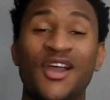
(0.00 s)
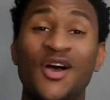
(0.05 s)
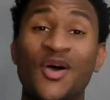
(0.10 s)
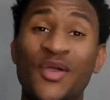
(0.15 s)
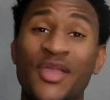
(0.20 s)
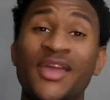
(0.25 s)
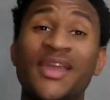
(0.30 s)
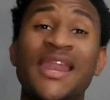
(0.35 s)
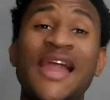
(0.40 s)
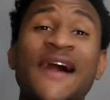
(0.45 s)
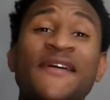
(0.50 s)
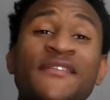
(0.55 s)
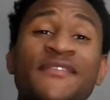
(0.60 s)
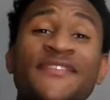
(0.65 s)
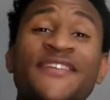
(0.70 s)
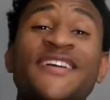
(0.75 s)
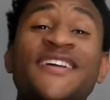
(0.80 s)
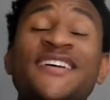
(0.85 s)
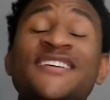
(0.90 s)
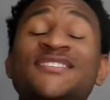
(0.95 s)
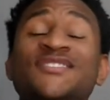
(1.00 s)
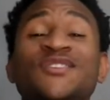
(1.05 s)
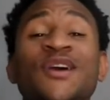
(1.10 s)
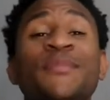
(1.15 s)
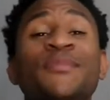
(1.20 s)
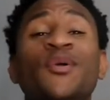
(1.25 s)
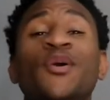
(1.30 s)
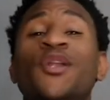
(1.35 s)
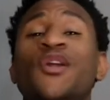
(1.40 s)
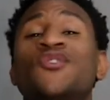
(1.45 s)
Okay, Lava fans, so
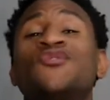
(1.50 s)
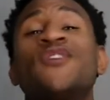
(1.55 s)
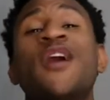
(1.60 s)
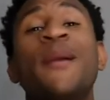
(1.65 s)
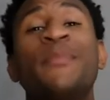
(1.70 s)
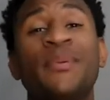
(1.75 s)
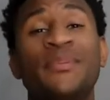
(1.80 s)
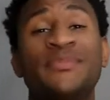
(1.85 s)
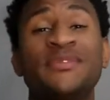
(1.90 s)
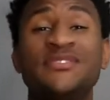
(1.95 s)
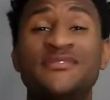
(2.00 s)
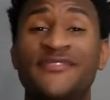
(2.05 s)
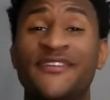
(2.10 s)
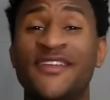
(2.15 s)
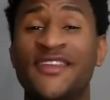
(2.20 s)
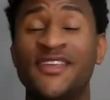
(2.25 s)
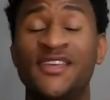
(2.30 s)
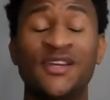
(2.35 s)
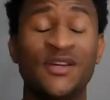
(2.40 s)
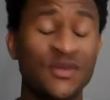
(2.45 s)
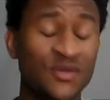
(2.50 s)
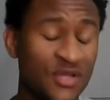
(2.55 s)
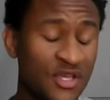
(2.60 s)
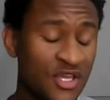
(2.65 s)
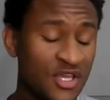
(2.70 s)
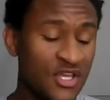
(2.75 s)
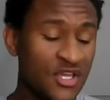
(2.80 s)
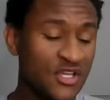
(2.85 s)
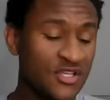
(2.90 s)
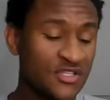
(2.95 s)
I'm going to wrap up this video.
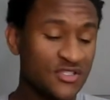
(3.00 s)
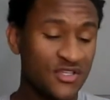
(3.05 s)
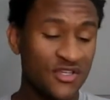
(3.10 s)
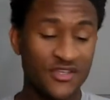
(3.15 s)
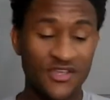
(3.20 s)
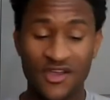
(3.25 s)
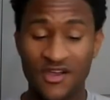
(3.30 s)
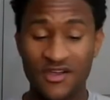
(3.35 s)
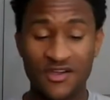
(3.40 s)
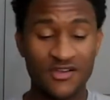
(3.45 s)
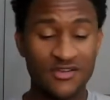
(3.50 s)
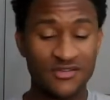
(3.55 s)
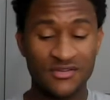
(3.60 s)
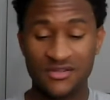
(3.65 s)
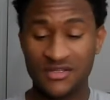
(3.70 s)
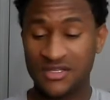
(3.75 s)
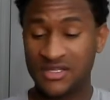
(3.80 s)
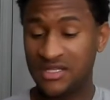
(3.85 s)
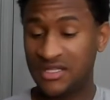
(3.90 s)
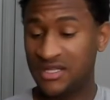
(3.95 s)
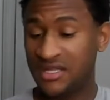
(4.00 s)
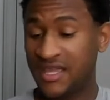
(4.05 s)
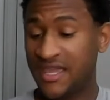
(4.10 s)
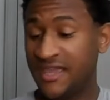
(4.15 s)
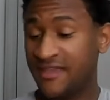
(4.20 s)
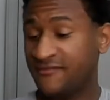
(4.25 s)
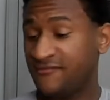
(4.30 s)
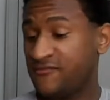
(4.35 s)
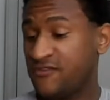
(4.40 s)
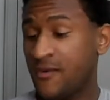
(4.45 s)
So y'all,
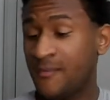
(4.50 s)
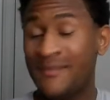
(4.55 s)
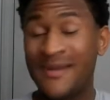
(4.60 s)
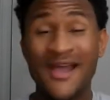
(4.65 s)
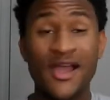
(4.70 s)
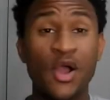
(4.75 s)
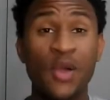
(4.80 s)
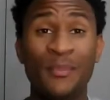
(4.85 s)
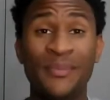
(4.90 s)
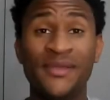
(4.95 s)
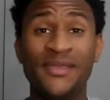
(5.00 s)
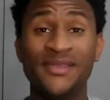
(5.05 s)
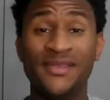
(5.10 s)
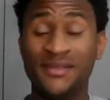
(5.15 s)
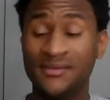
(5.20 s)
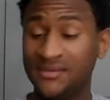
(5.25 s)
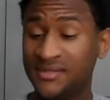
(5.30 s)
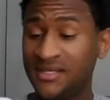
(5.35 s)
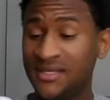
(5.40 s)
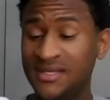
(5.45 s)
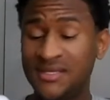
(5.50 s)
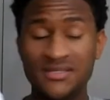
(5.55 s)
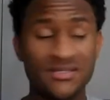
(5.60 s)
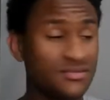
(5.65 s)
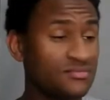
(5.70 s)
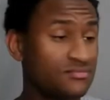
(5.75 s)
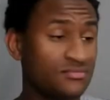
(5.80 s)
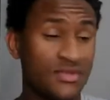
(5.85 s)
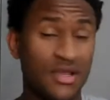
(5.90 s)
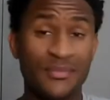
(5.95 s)
like, from my opinion, they
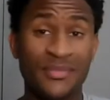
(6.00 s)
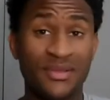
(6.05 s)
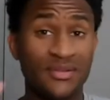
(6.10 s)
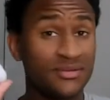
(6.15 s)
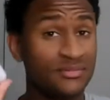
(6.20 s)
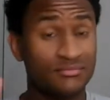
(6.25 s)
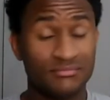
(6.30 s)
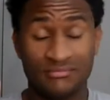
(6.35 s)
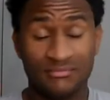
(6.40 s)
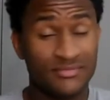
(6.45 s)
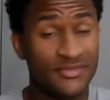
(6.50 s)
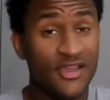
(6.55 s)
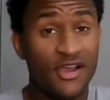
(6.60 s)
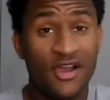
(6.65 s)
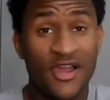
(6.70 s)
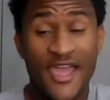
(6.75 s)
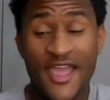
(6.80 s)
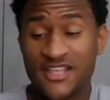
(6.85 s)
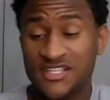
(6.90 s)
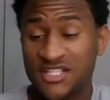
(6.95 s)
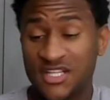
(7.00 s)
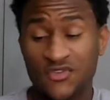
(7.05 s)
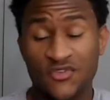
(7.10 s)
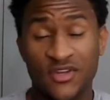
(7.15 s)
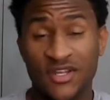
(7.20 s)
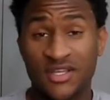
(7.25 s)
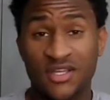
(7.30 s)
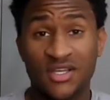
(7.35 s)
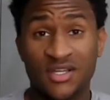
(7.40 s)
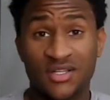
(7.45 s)
are actually
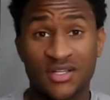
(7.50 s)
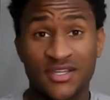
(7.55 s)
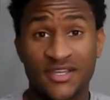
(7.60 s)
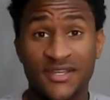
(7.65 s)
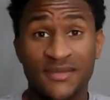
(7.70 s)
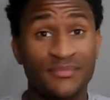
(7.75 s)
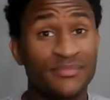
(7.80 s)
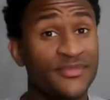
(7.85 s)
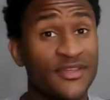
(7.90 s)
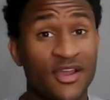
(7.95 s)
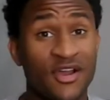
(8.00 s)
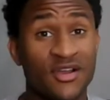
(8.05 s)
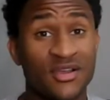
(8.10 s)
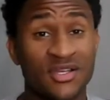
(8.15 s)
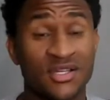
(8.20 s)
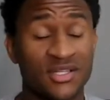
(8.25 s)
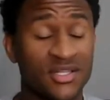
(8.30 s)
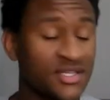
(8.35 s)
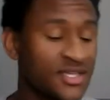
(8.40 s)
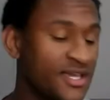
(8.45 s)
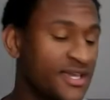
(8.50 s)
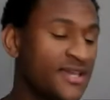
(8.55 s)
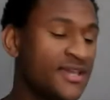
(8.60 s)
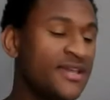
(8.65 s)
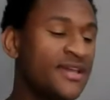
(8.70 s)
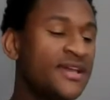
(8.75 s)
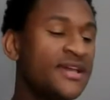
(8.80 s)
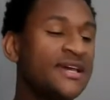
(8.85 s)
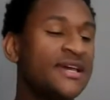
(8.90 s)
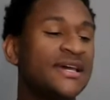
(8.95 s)
really good, okay? They are good, okay?
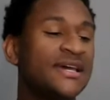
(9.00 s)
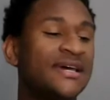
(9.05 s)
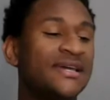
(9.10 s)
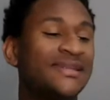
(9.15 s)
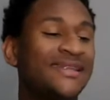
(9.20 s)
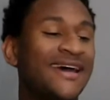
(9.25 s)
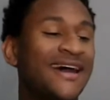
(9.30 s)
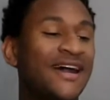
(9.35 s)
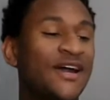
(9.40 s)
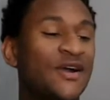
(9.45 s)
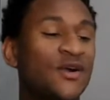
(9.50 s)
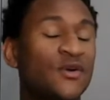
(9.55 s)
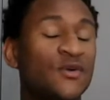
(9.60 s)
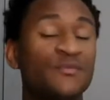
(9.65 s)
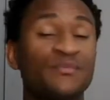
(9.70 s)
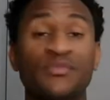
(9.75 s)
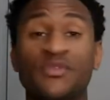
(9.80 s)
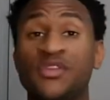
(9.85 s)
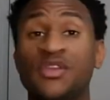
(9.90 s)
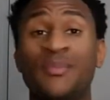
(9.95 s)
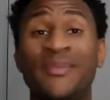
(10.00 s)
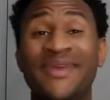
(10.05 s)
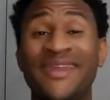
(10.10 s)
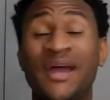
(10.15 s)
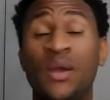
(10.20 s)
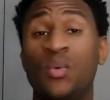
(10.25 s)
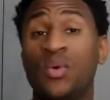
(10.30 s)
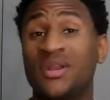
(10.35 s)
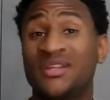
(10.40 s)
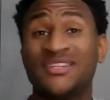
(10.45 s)
Now, you may
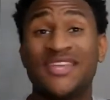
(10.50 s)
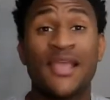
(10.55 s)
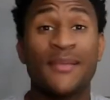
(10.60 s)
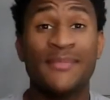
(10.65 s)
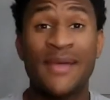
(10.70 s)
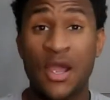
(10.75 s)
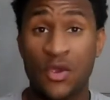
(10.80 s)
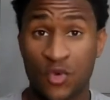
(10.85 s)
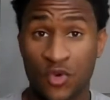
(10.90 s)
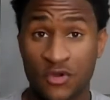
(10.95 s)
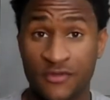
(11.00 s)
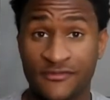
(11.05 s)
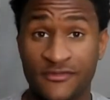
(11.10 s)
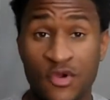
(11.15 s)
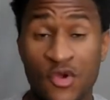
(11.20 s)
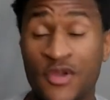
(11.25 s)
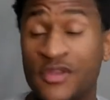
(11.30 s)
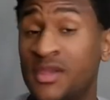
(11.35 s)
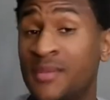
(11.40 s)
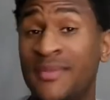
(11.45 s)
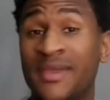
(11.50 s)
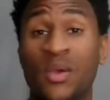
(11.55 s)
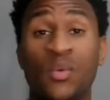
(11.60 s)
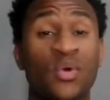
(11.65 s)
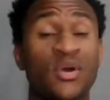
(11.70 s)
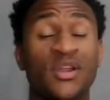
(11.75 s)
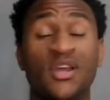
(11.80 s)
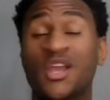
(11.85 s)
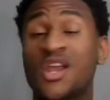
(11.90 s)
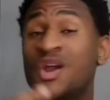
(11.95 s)
not want to take my word for it. You may
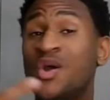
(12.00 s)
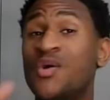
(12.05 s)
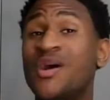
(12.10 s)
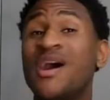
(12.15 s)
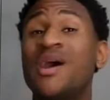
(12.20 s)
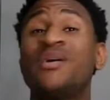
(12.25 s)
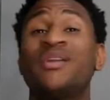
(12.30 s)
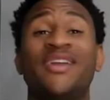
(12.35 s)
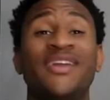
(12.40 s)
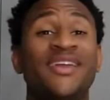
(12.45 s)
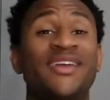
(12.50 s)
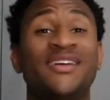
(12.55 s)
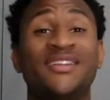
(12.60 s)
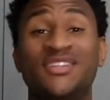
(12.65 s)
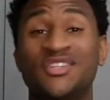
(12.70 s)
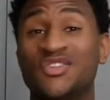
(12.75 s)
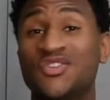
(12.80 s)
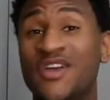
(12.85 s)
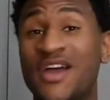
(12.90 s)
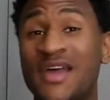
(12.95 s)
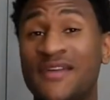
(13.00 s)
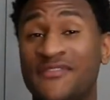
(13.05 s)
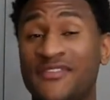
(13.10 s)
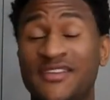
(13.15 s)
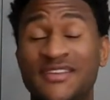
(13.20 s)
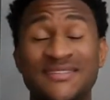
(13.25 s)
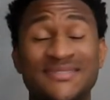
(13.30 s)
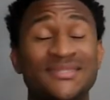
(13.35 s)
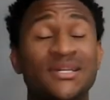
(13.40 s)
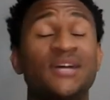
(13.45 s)
want to go out and try it for
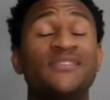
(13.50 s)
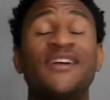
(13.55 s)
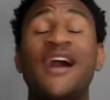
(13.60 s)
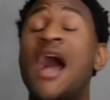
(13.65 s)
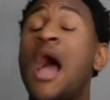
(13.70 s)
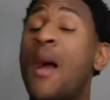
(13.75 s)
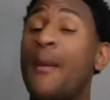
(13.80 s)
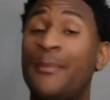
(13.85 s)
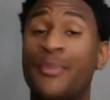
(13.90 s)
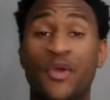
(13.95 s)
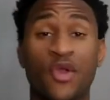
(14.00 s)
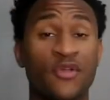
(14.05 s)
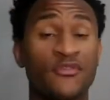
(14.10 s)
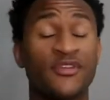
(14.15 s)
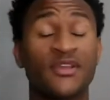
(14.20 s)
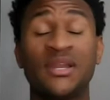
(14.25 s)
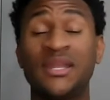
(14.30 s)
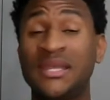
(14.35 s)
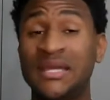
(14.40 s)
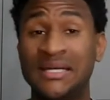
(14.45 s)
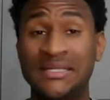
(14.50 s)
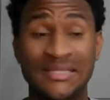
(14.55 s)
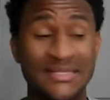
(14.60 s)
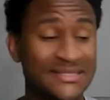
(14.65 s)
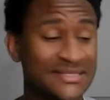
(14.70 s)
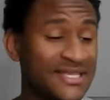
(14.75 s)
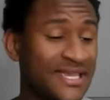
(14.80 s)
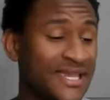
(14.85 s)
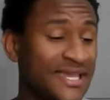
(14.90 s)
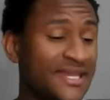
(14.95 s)
yourself. I perfectly
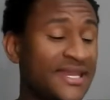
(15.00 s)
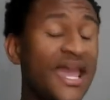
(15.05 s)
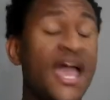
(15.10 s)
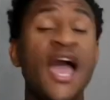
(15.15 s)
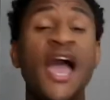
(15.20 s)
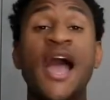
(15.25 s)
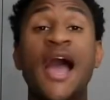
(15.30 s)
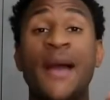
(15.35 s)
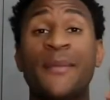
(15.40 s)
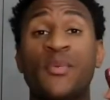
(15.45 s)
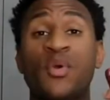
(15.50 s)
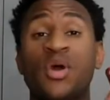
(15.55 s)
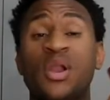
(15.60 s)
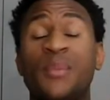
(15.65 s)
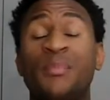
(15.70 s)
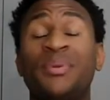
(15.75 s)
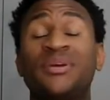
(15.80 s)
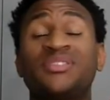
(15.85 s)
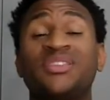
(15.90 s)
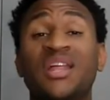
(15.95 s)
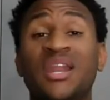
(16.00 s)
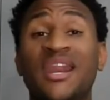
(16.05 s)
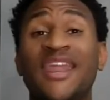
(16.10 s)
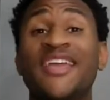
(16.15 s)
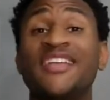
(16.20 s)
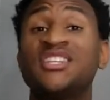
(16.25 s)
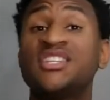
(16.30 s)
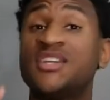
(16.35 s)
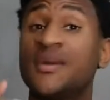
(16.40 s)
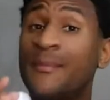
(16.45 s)
understand. I'm going to put the
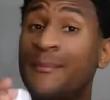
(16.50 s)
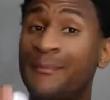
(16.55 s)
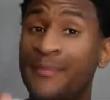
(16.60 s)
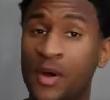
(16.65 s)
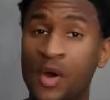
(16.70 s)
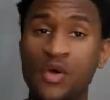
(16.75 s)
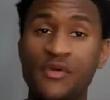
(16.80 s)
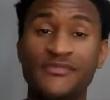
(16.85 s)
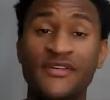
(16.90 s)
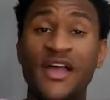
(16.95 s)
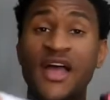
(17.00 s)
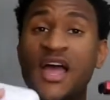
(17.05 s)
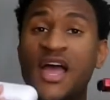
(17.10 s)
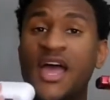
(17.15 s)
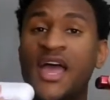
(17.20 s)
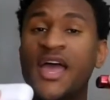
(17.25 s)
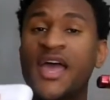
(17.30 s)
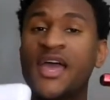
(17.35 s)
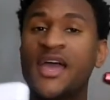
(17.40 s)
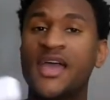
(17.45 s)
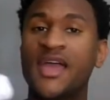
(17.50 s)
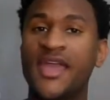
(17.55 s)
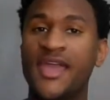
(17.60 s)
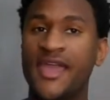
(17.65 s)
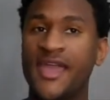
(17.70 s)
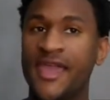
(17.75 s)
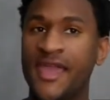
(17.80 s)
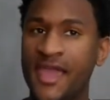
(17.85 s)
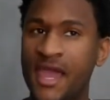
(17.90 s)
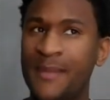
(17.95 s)
link to both
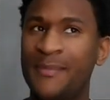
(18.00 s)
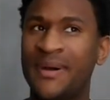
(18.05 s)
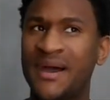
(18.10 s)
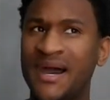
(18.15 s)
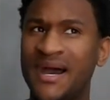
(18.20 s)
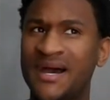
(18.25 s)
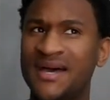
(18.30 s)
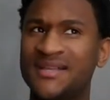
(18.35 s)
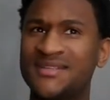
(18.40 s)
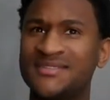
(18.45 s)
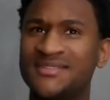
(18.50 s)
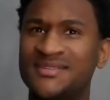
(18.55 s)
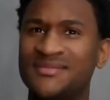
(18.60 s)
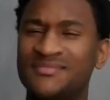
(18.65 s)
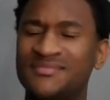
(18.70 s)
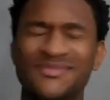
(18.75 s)
AirPods.